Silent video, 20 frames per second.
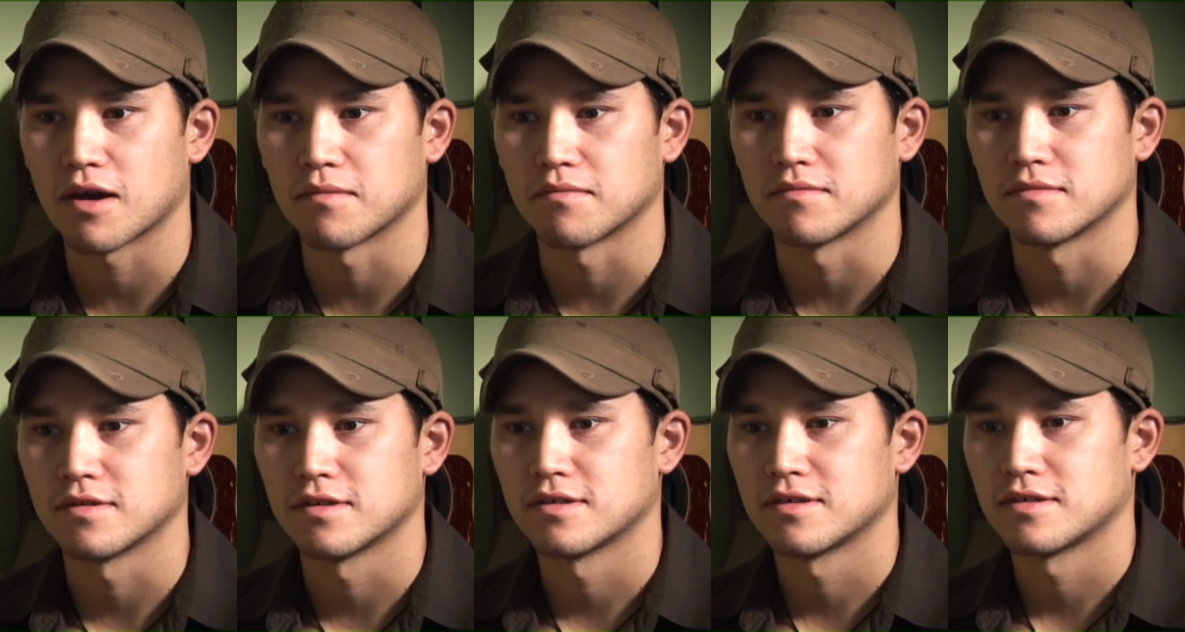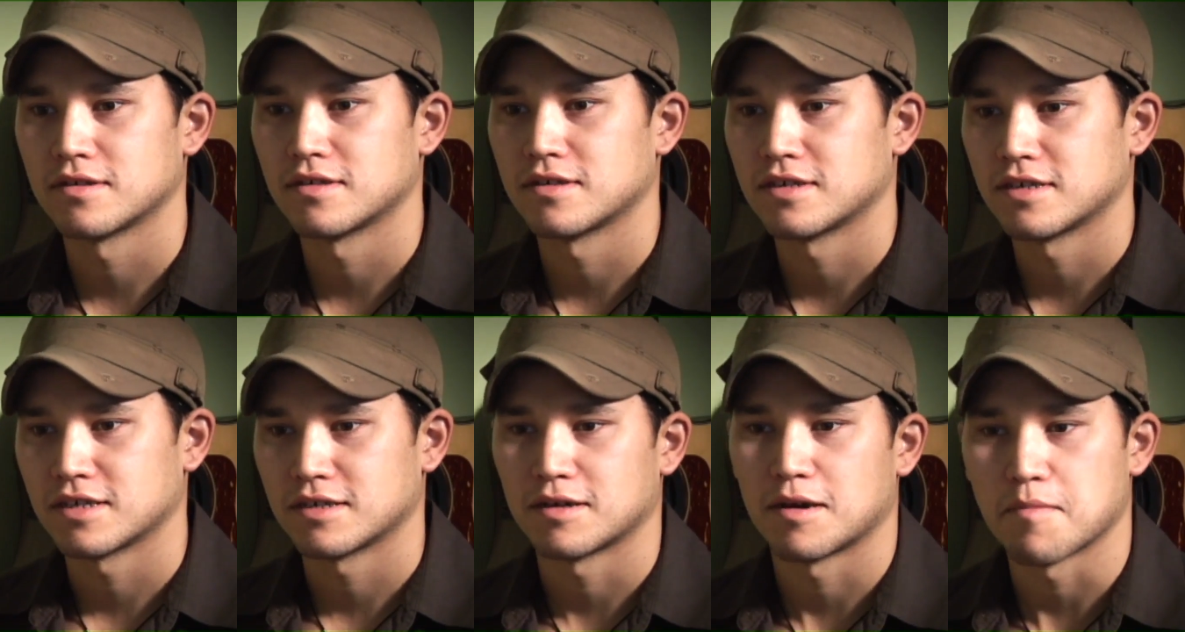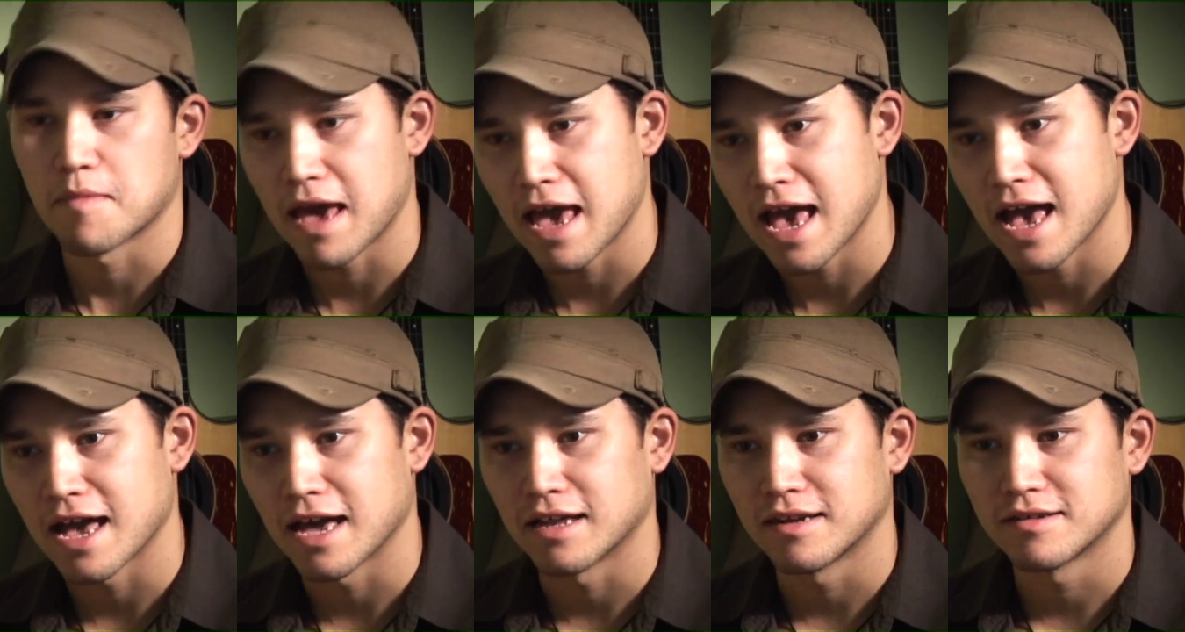I'm a
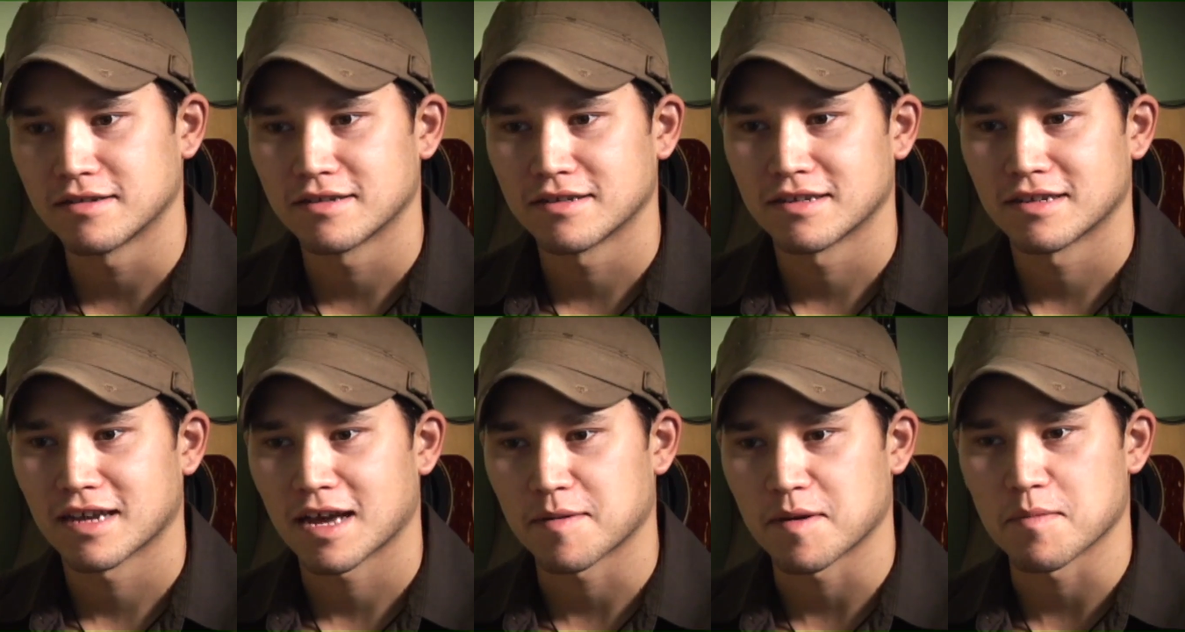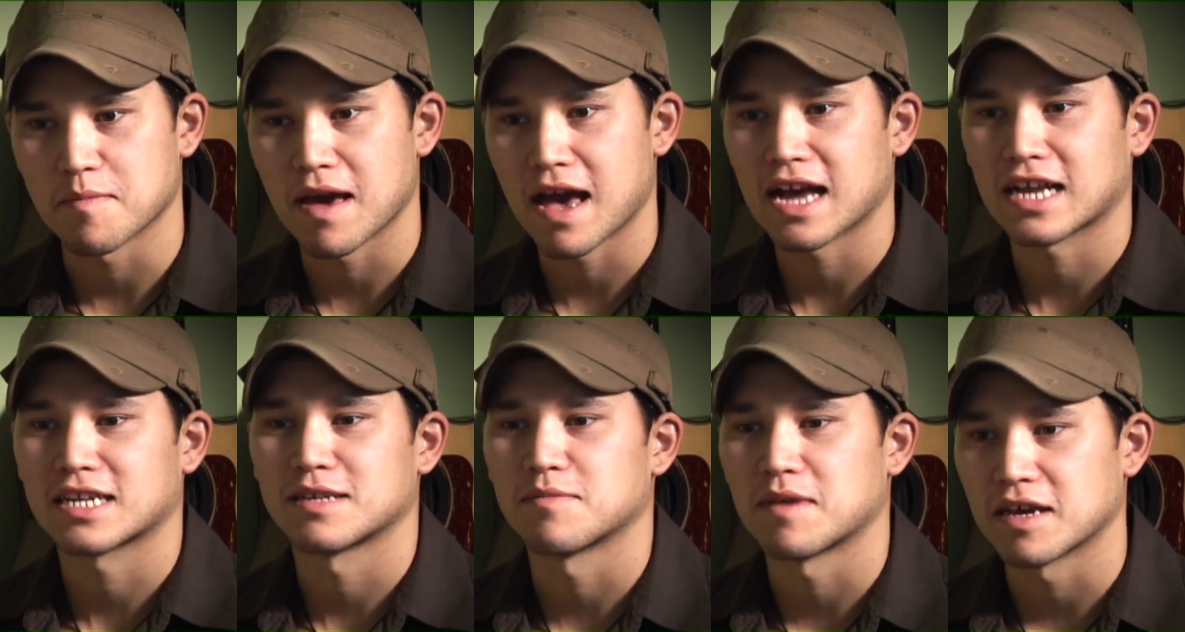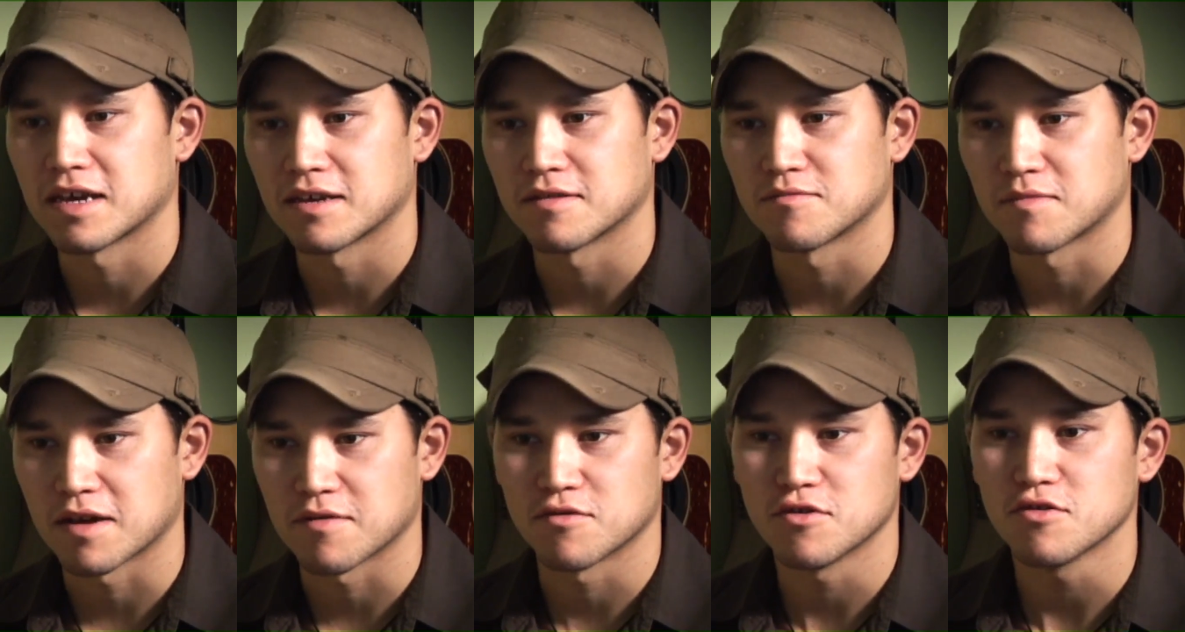man coming back to
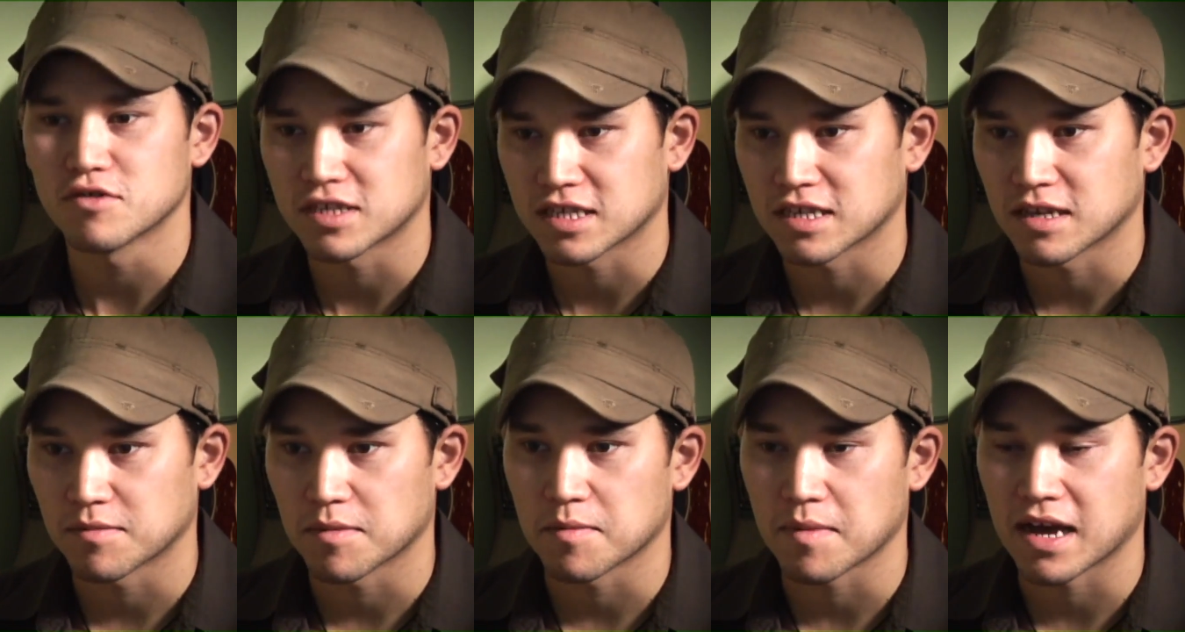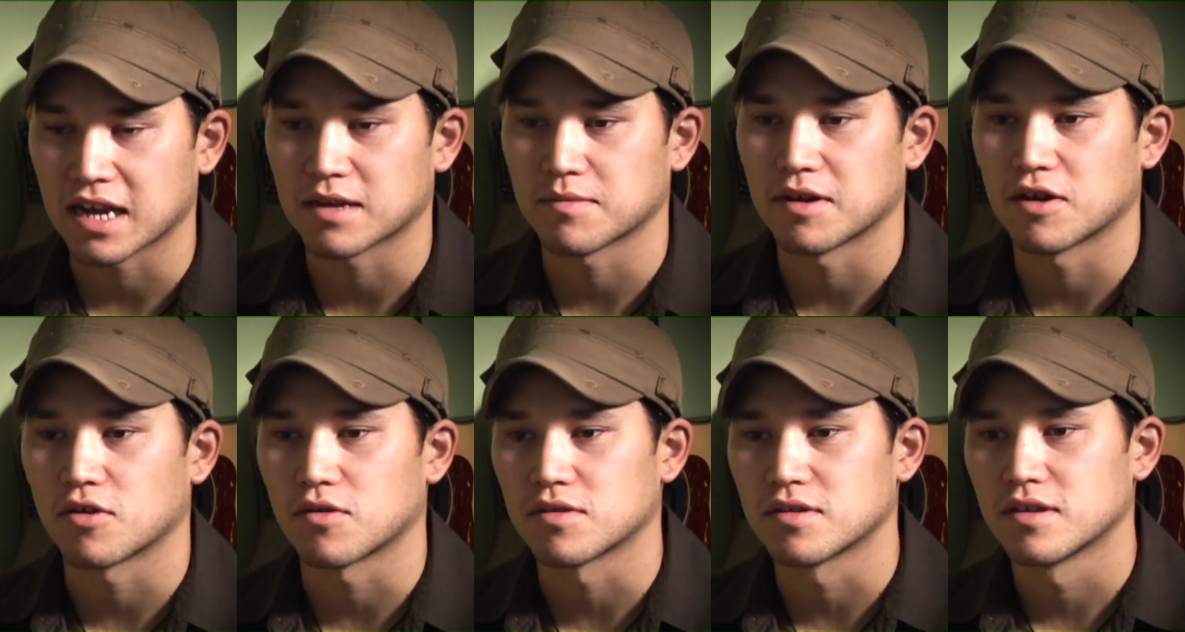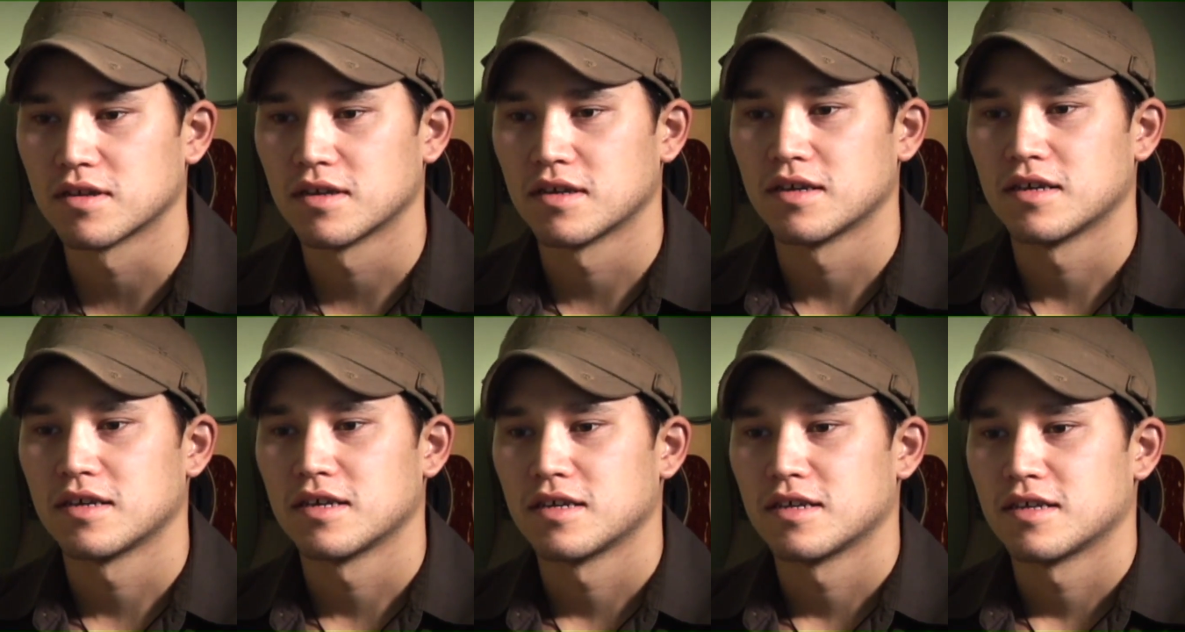my roots and coming back to my old
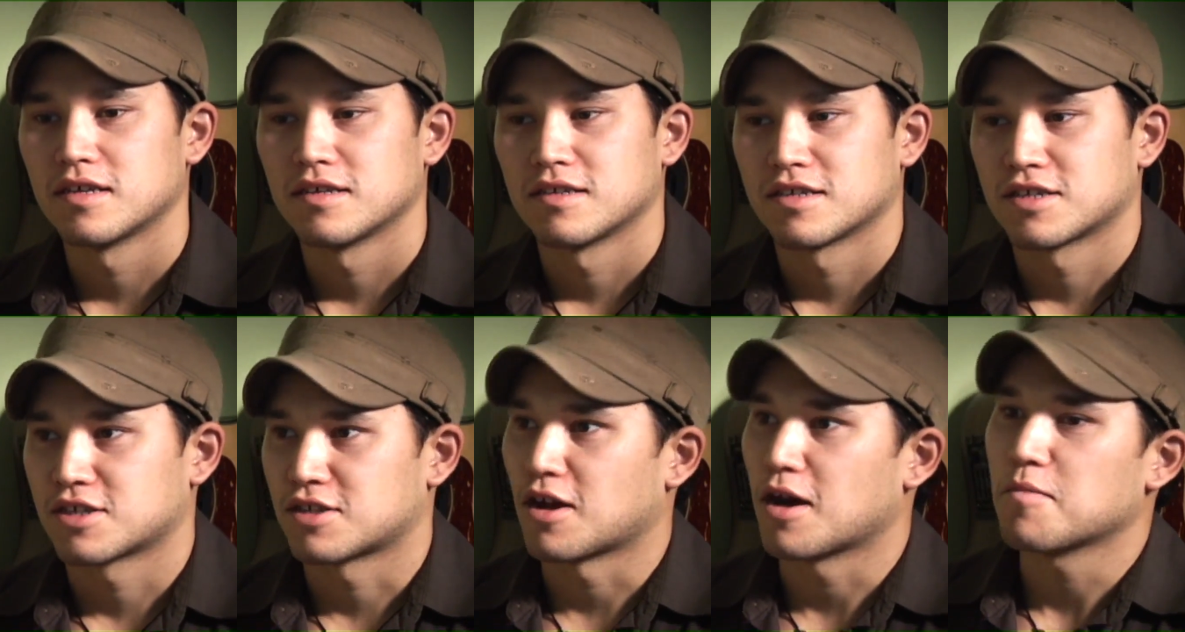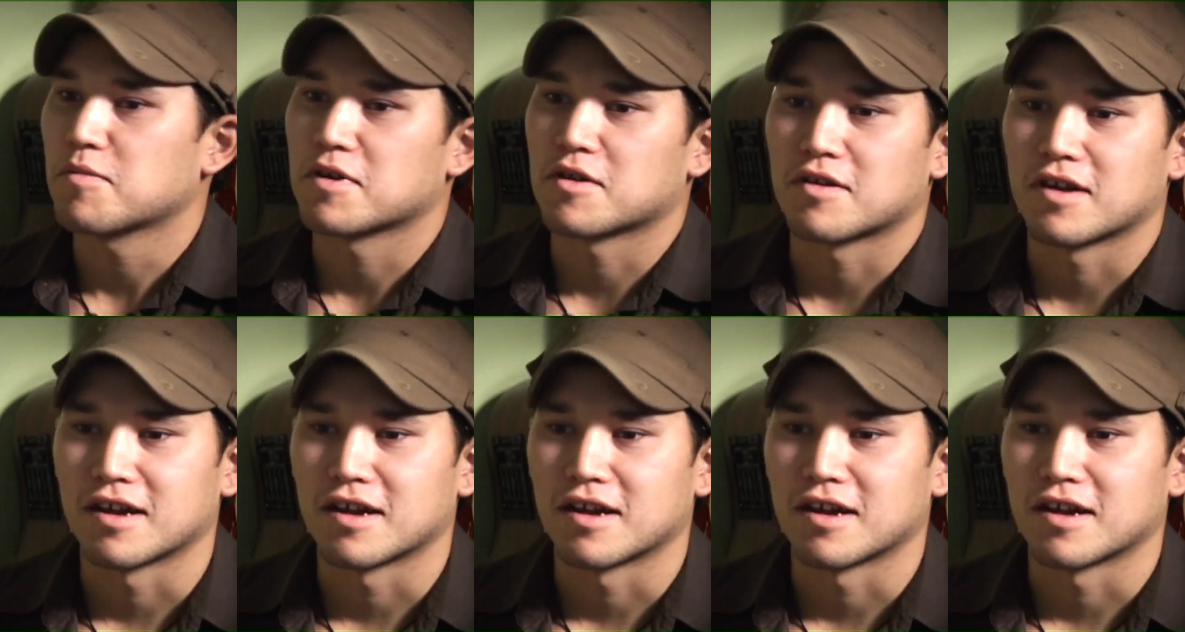stomping